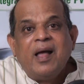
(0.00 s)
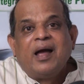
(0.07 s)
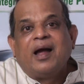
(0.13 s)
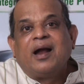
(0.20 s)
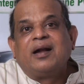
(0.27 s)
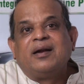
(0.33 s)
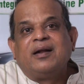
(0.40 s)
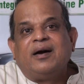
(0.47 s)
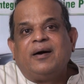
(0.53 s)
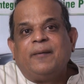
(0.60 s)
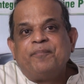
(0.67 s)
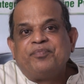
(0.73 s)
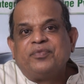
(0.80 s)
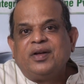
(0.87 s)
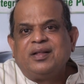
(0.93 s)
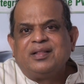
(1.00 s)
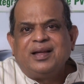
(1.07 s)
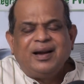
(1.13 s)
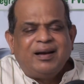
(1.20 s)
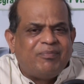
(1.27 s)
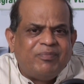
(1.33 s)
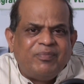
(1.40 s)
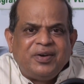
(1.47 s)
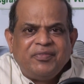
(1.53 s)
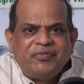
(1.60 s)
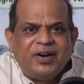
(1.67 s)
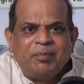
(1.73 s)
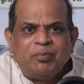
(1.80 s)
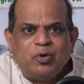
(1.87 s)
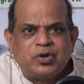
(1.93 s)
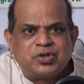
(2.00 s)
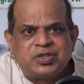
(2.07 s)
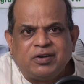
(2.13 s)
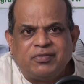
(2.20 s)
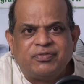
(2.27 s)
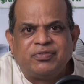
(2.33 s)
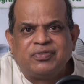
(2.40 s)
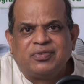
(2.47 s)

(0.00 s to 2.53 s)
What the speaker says: and there are different modes of